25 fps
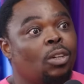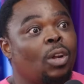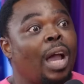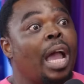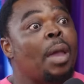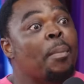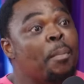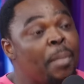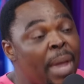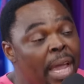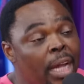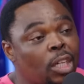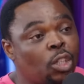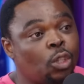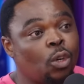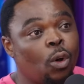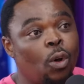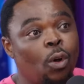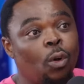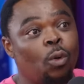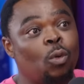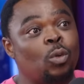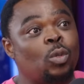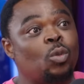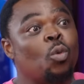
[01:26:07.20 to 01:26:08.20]
You know, I make
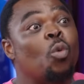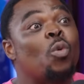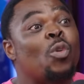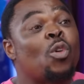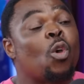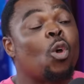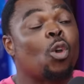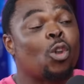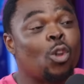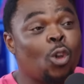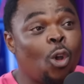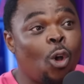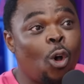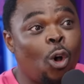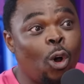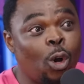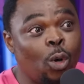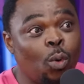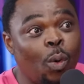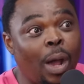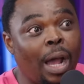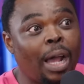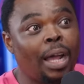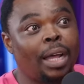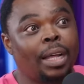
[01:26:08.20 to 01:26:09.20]
sure Uguti
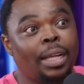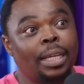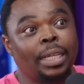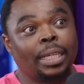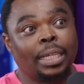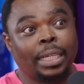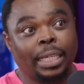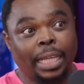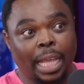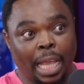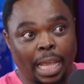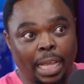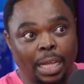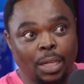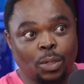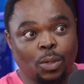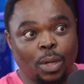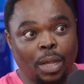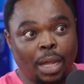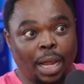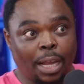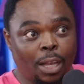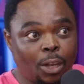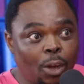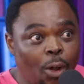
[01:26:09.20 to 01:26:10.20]
Uyohlolwa. Yeah, he is.
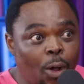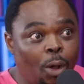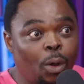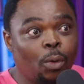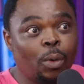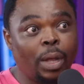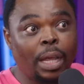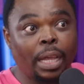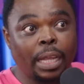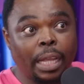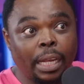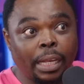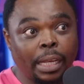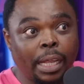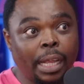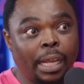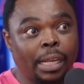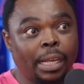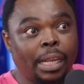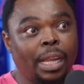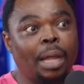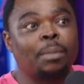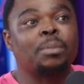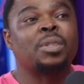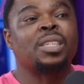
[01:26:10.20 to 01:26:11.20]
Well.
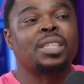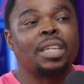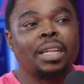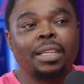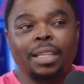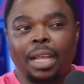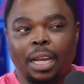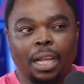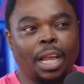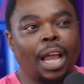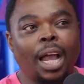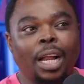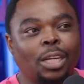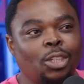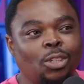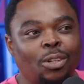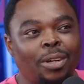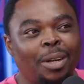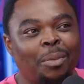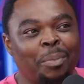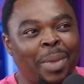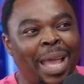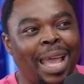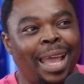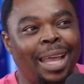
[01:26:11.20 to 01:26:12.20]
I'm still that
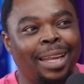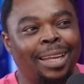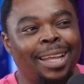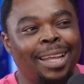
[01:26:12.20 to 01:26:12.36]
cultural man.